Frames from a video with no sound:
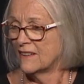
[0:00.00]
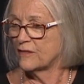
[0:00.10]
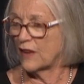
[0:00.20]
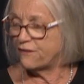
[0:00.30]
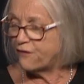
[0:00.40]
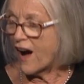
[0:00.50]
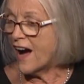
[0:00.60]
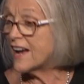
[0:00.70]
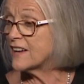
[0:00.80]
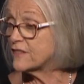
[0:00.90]
for
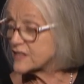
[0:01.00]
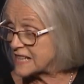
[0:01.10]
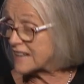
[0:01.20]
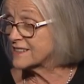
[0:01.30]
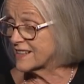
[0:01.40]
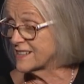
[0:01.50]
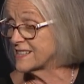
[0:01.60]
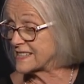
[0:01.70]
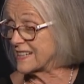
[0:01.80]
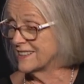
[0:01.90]
five Sundays